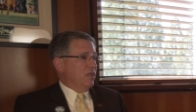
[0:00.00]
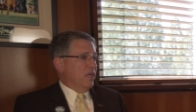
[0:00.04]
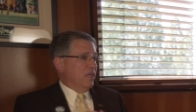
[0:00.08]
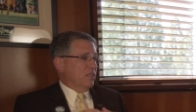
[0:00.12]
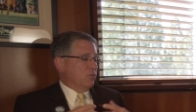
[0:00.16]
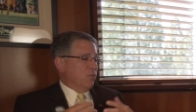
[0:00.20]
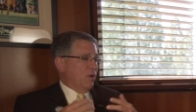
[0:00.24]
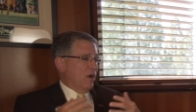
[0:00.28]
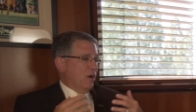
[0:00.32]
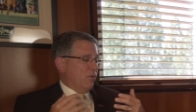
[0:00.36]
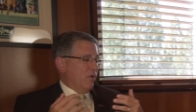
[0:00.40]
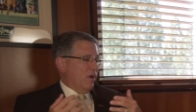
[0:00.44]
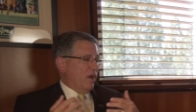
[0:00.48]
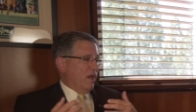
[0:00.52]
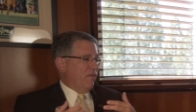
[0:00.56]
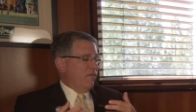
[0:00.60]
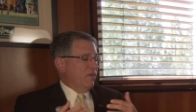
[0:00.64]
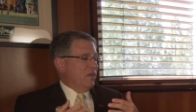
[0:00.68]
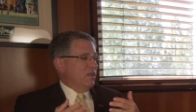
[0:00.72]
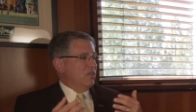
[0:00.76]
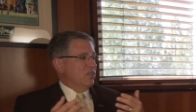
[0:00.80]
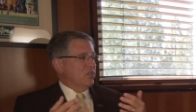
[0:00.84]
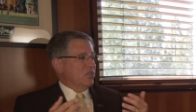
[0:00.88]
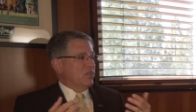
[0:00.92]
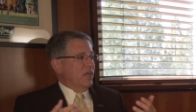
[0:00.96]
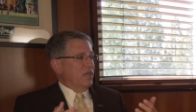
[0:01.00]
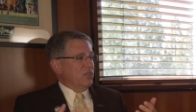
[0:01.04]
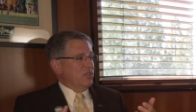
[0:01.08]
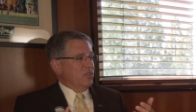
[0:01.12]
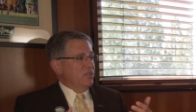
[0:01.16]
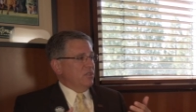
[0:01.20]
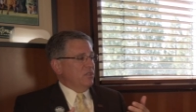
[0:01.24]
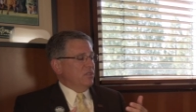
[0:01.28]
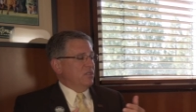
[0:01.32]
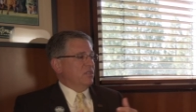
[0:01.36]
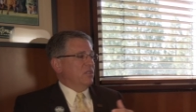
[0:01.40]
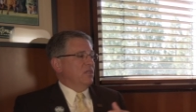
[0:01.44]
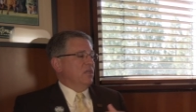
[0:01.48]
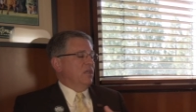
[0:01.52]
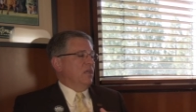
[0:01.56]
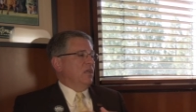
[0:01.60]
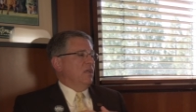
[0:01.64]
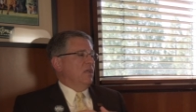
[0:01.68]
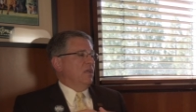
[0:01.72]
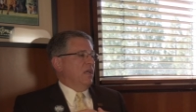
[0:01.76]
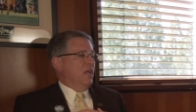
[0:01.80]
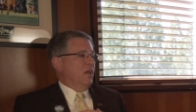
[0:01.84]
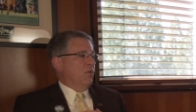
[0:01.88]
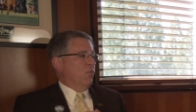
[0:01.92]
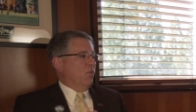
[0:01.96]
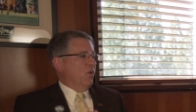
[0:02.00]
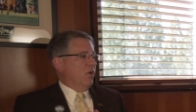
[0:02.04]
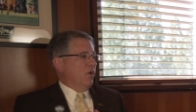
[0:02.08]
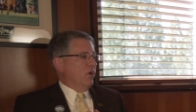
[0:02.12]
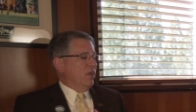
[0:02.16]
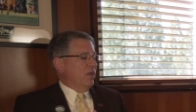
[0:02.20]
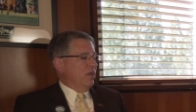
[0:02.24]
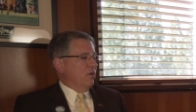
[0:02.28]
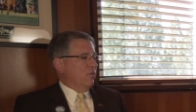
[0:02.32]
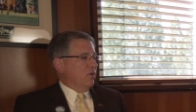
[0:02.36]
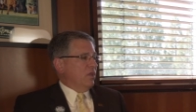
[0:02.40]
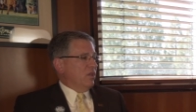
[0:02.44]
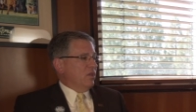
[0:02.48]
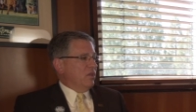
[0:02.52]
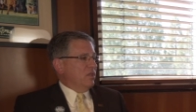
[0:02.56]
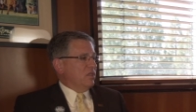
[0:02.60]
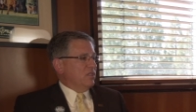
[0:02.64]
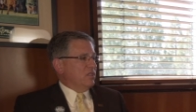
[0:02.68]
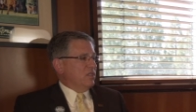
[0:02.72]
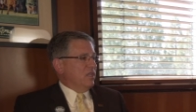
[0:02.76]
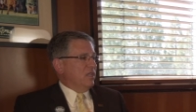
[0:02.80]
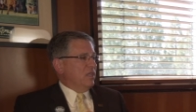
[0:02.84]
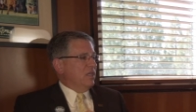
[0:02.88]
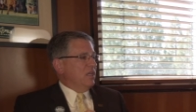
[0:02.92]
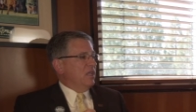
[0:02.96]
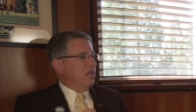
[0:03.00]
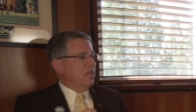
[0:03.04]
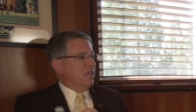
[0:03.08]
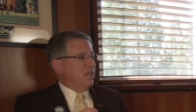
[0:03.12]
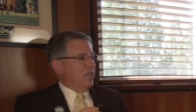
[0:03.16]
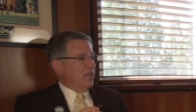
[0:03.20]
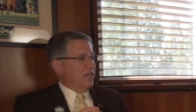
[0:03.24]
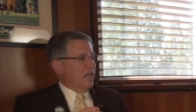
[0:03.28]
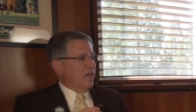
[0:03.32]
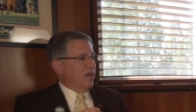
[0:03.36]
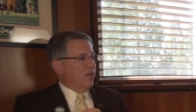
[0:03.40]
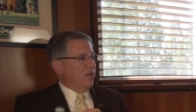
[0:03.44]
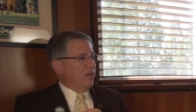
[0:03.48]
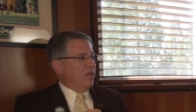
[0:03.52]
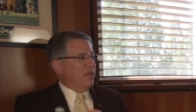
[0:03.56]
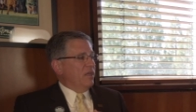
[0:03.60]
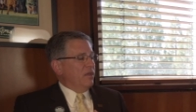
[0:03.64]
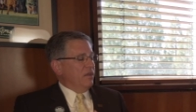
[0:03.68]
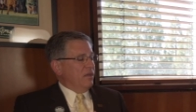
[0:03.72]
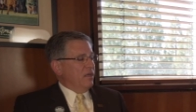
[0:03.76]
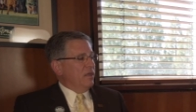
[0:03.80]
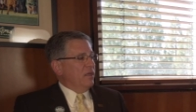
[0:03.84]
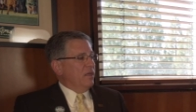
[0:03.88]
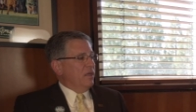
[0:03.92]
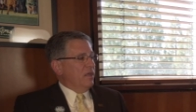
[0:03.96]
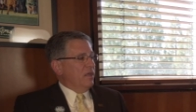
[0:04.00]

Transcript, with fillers: That's why we're having discussions and working with the city and the county